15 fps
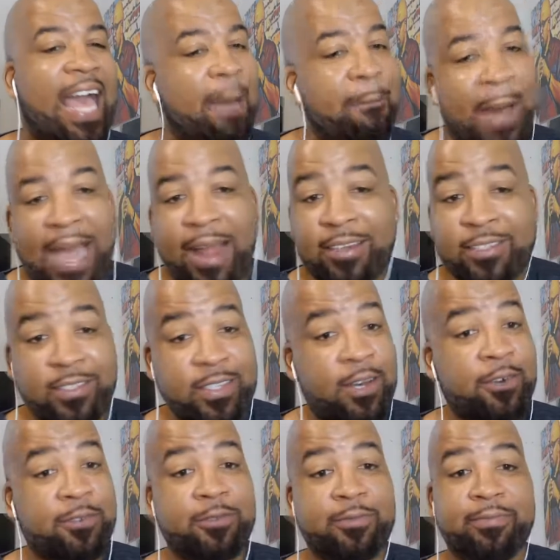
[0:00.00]
by
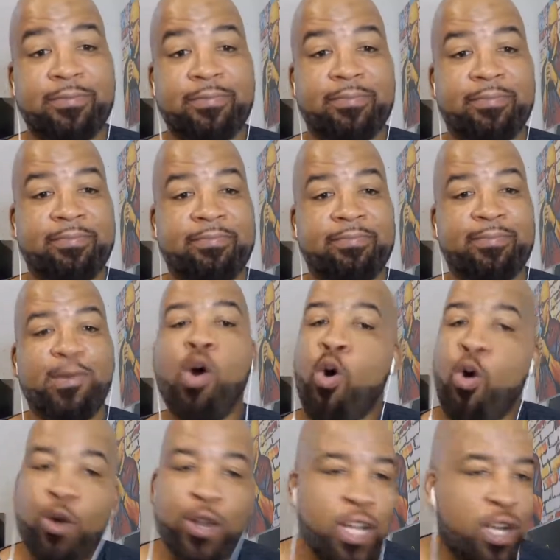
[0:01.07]
herself
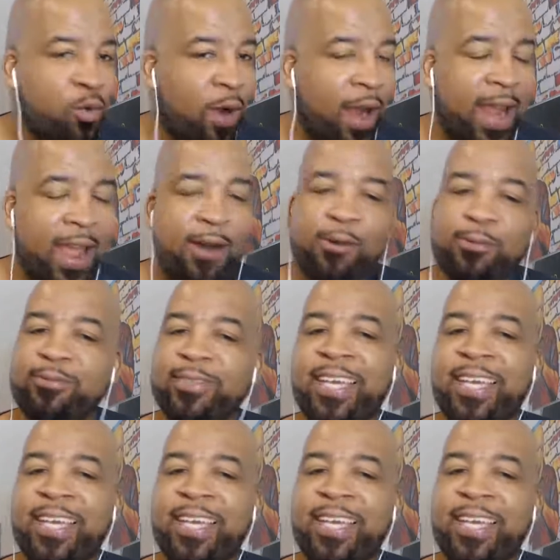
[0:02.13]
on the ground.